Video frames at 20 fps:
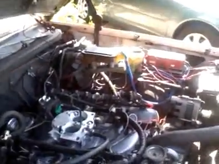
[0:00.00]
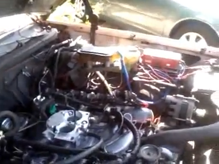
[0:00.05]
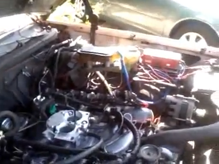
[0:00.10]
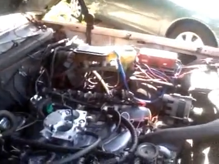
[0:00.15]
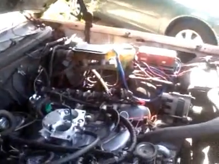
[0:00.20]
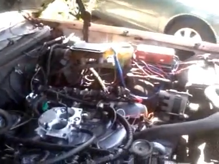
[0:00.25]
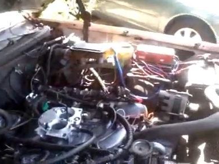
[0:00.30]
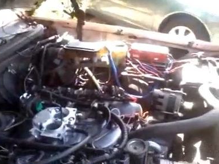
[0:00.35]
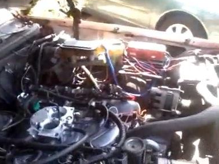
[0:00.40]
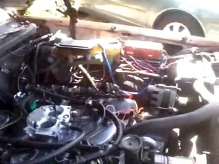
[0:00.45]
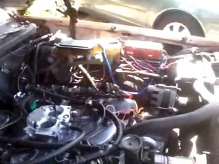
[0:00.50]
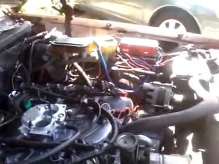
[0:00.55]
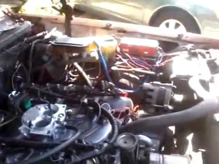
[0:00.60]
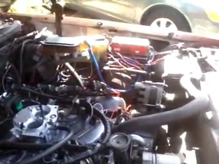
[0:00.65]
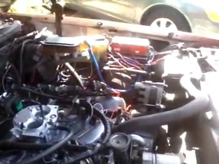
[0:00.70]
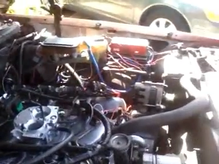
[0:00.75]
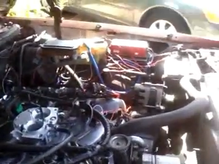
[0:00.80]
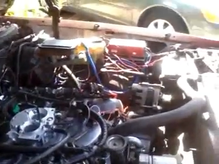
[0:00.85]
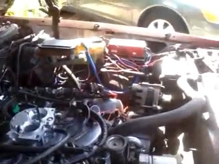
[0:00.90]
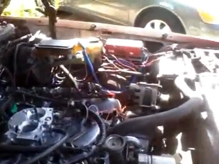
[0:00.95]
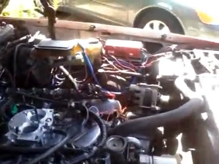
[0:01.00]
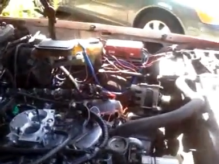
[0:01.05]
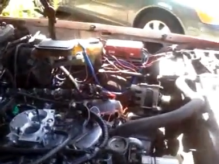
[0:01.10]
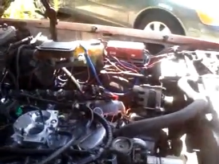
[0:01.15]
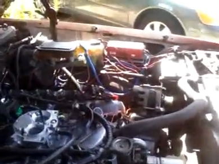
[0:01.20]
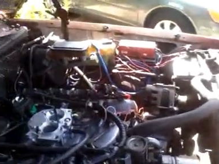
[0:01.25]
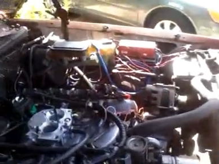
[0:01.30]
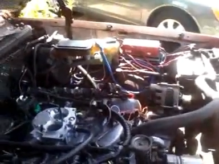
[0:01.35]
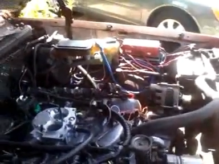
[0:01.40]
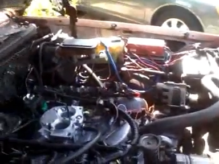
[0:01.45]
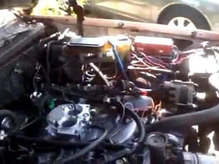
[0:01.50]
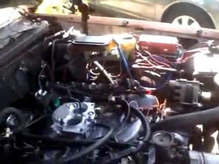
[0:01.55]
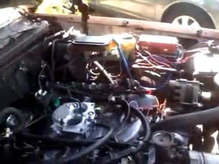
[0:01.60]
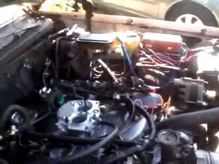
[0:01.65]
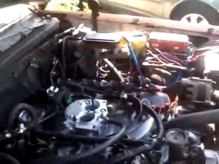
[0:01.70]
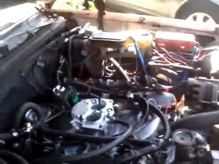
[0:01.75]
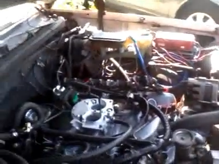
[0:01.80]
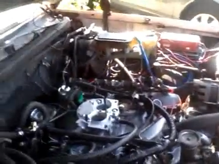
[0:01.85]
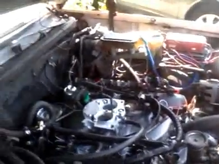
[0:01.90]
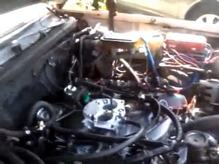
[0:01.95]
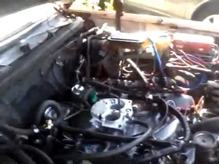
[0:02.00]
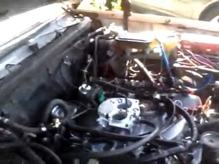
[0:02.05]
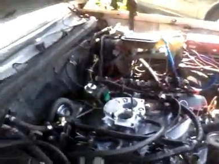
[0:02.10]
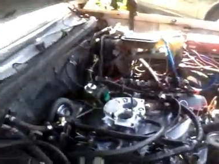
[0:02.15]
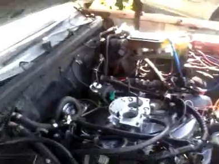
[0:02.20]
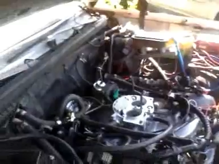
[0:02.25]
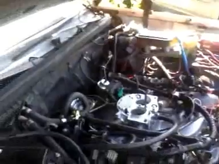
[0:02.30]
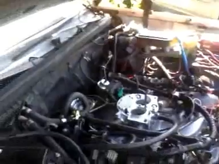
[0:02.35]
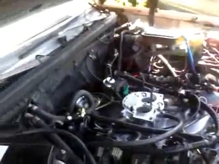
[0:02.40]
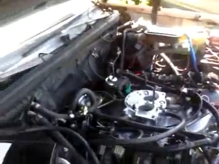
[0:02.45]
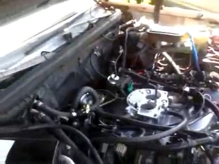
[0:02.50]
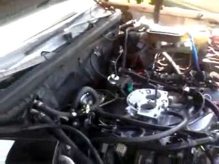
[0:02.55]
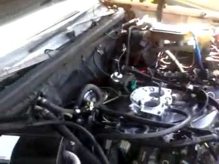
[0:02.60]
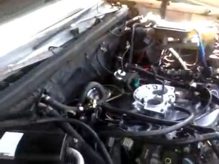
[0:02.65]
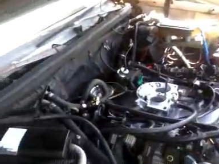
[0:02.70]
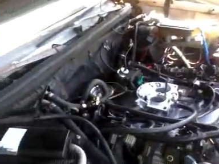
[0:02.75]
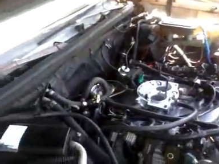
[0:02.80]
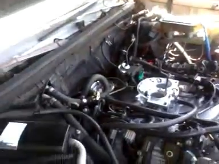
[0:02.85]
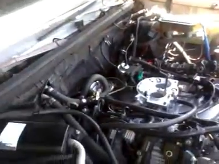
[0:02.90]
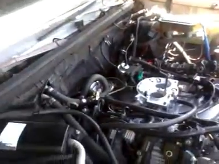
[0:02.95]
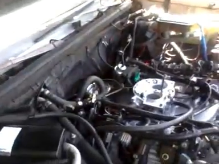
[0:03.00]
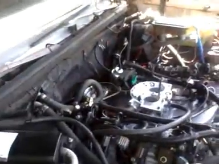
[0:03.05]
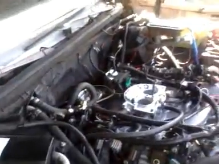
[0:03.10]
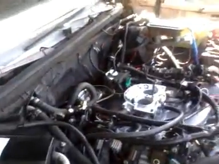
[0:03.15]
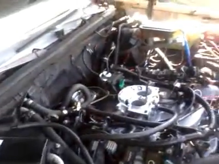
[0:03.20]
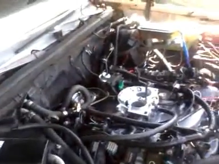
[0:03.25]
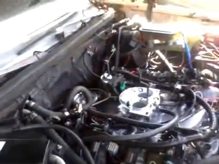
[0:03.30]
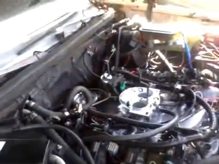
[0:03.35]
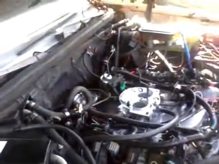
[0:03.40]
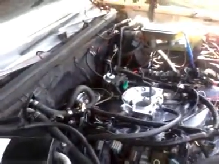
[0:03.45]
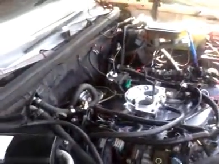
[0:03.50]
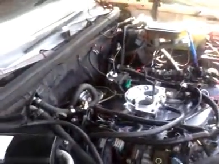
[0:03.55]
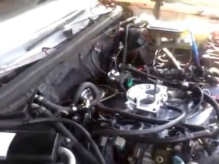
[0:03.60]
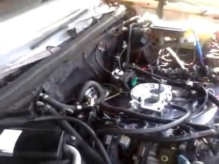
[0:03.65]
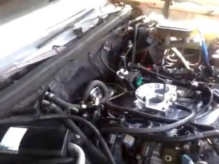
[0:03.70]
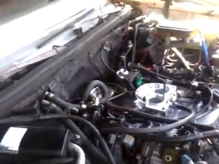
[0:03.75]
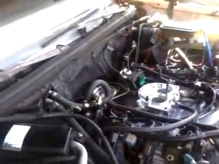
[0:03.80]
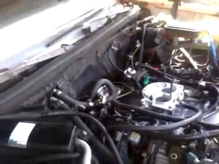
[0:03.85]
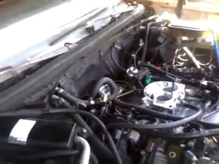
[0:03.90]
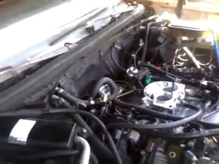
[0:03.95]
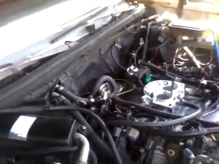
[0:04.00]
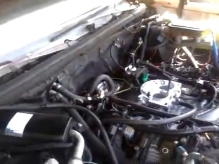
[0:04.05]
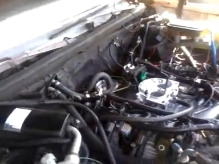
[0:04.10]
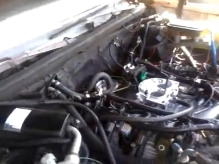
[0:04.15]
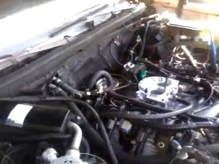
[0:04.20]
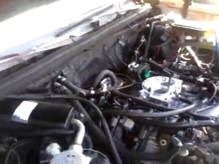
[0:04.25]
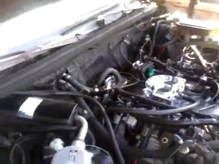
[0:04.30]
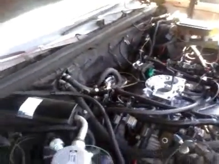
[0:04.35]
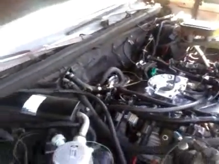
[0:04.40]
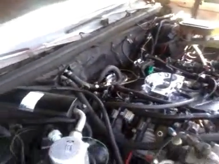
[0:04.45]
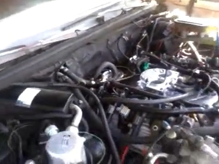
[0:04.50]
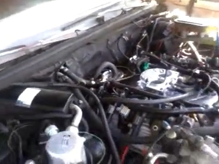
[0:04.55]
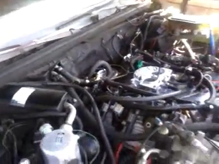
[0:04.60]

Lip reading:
[unreadable: no face in view]